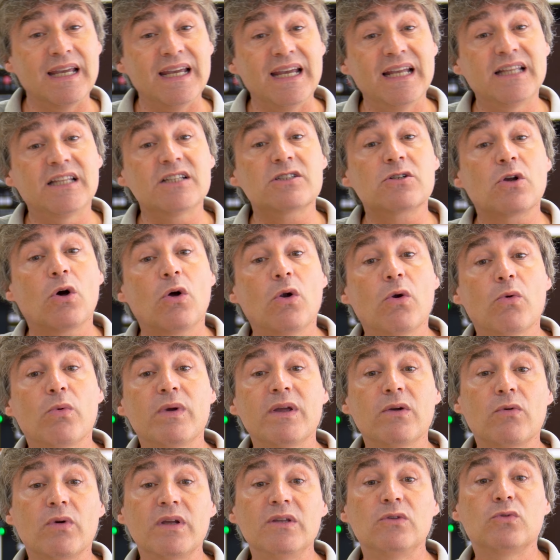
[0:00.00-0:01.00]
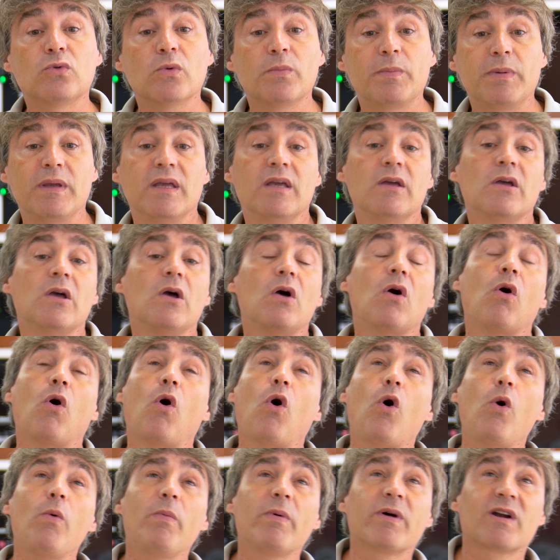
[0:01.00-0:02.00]
it is always going to be
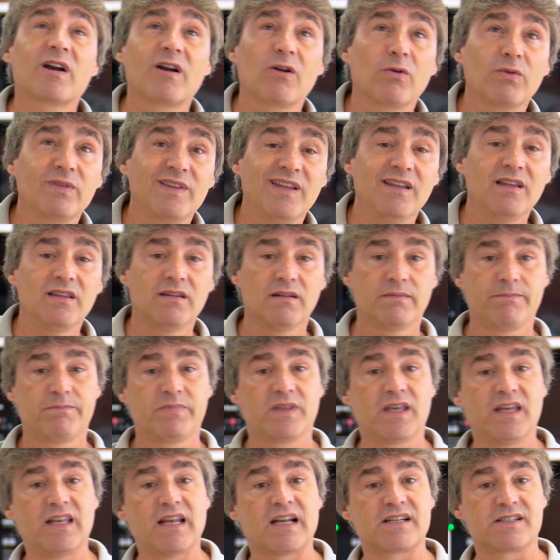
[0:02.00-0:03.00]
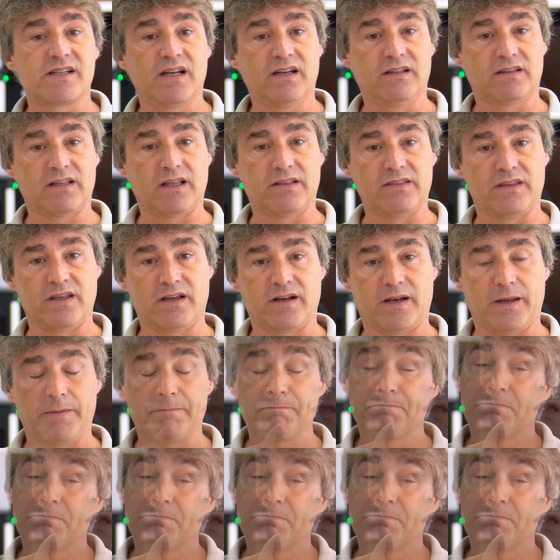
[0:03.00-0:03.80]
overloaded in a certain degree.